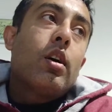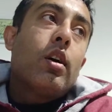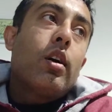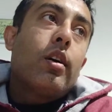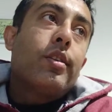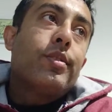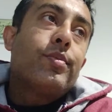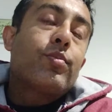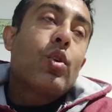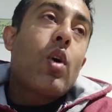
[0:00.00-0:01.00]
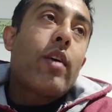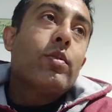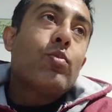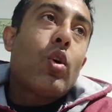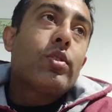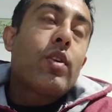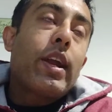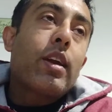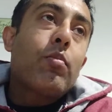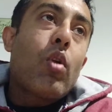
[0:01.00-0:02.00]
was also
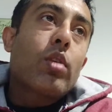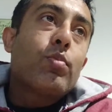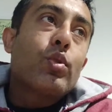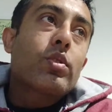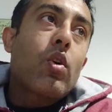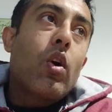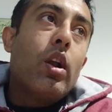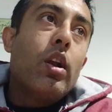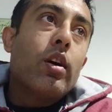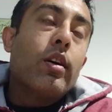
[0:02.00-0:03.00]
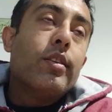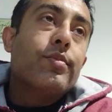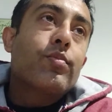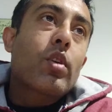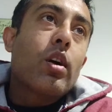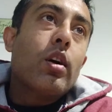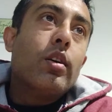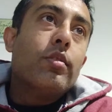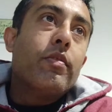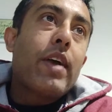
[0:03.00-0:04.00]
writing a blog post called
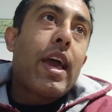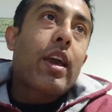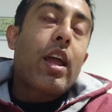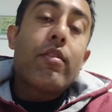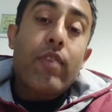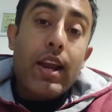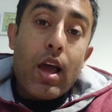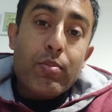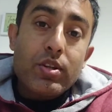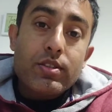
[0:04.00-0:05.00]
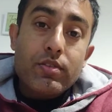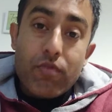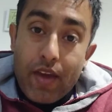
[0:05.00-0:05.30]
Where Can I Find Happiness?